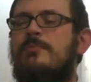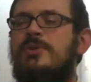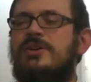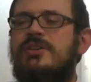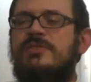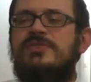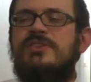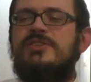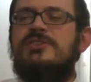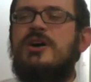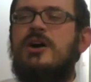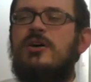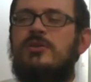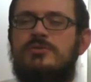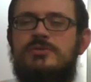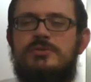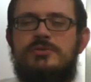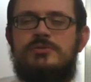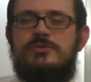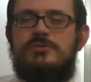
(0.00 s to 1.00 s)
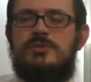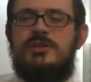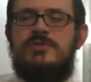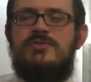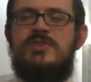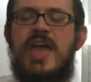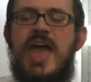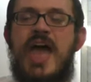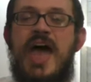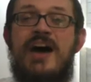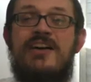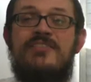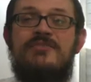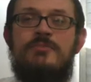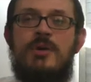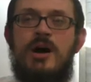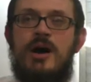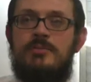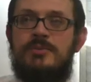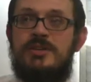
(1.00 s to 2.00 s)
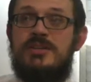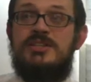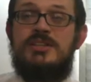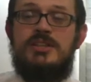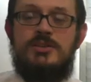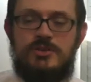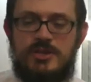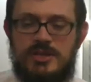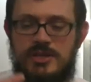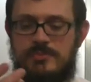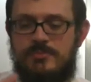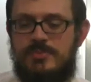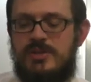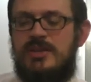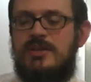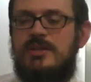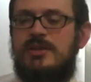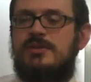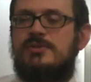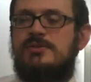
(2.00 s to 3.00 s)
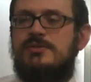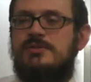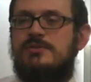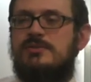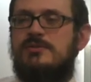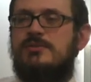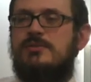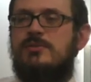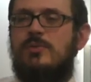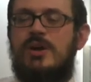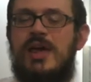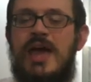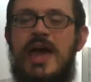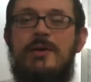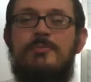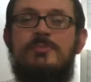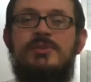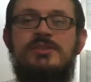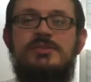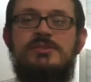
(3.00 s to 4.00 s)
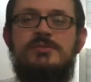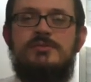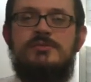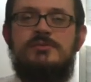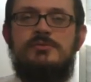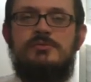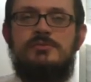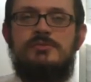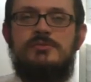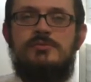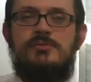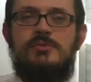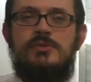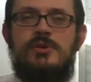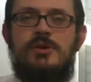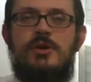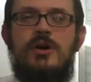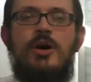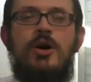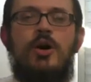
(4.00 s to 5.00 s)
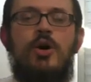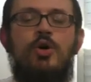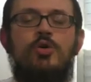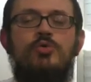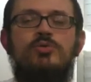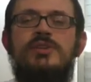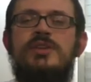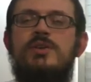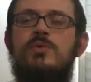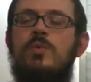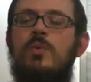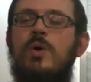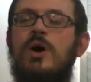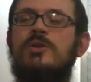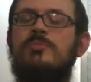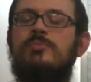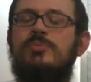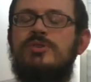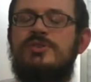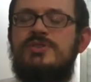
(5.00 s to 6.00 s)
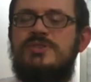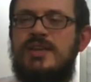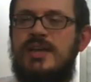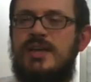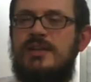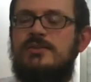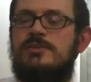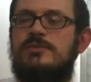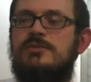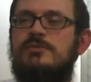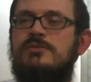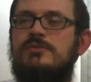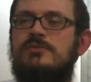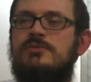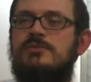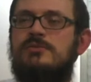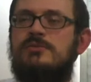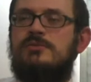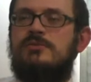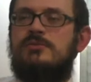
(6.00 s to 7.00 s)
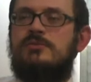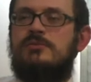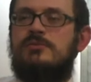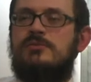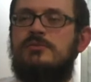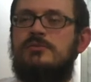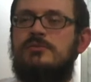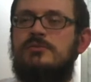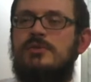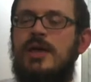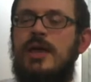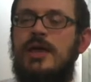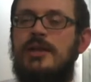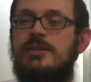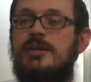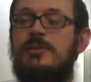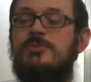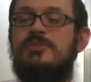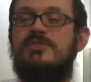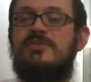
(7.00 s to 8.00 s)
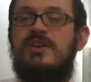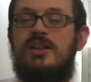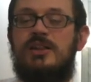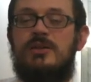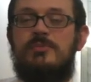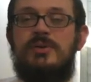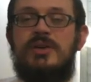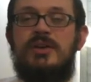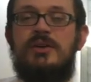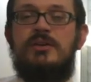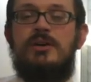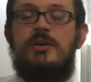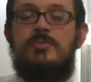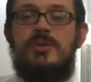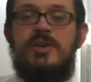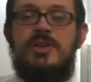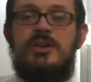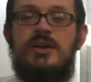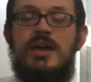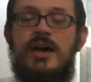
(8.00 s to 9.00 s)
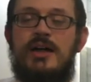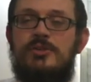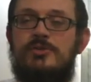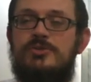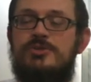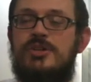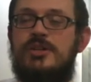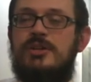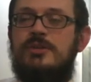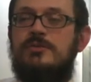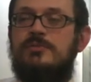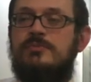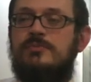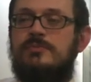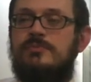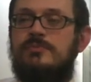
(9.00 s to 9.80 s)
But if you don't, and if you have mom continue to eat peanuts, what happens? Only 1% end up developing a peanut allergy.